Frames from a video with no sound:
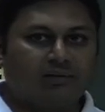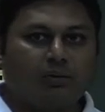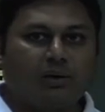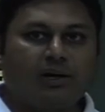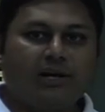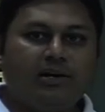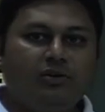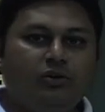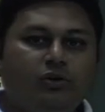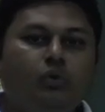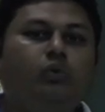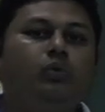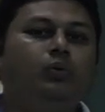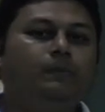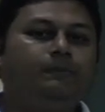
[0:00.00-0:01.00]
what I will
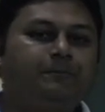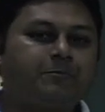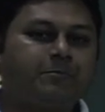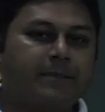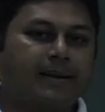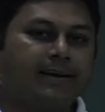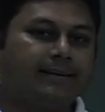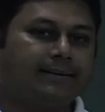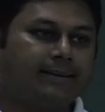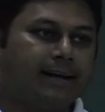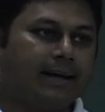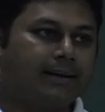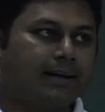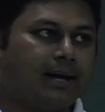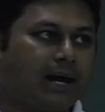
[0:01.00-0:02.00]
do,
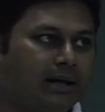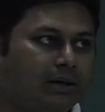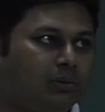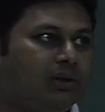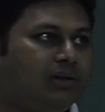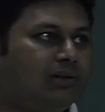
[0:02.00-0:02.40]
that I will